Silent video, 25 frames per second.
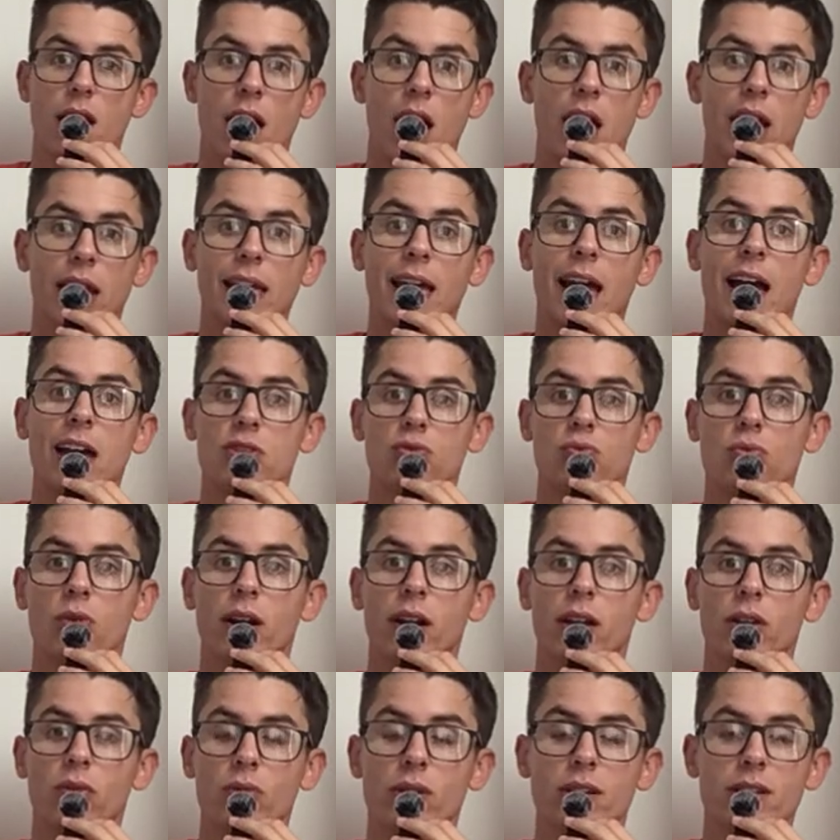out of guys
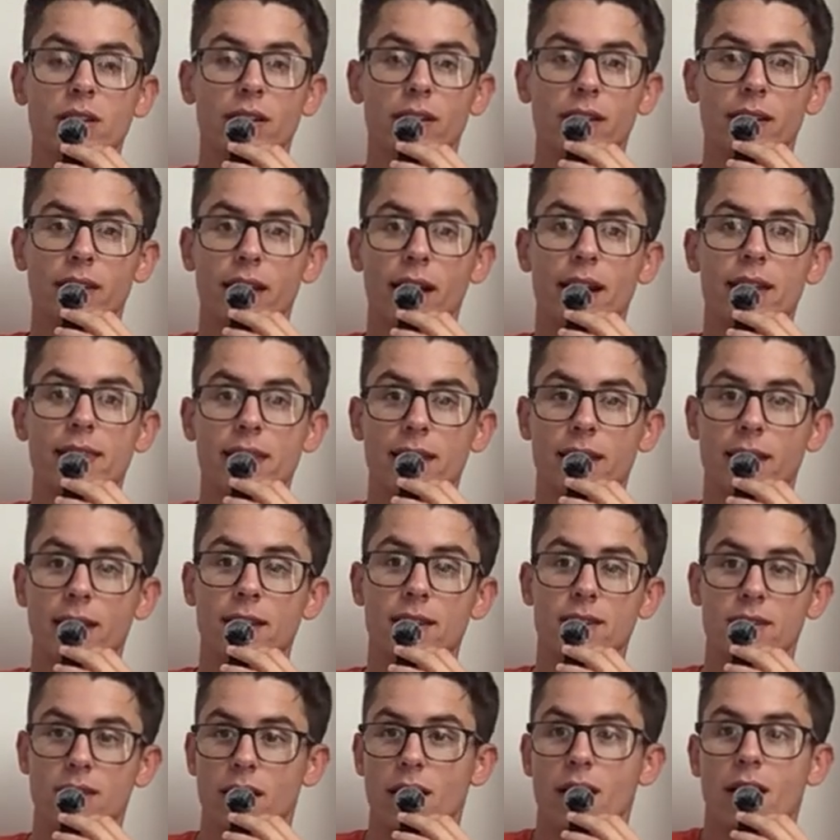running recently that I think it
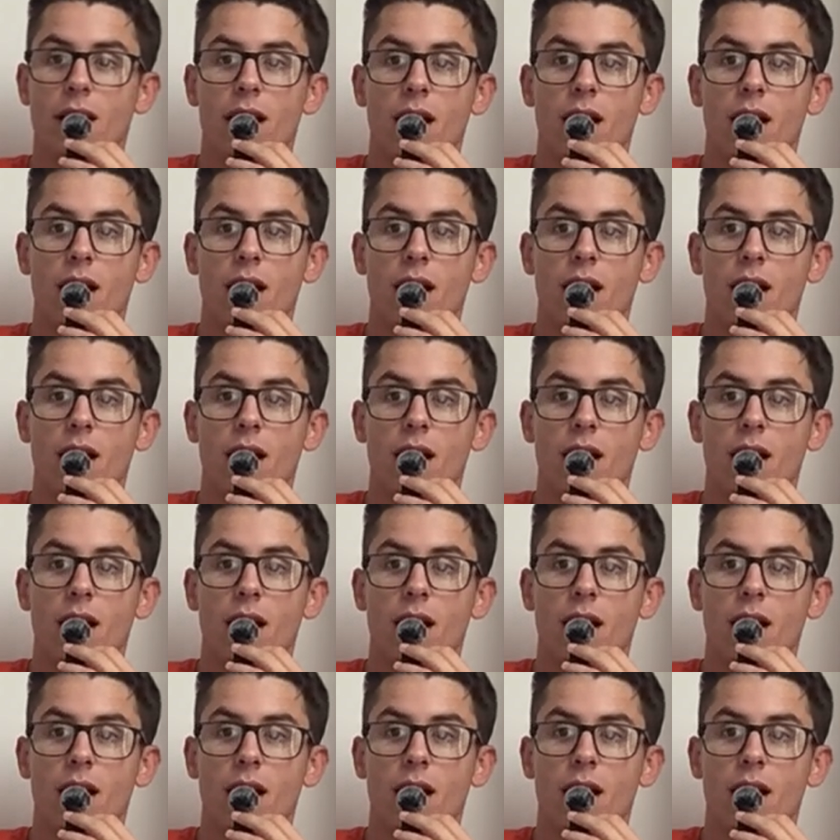is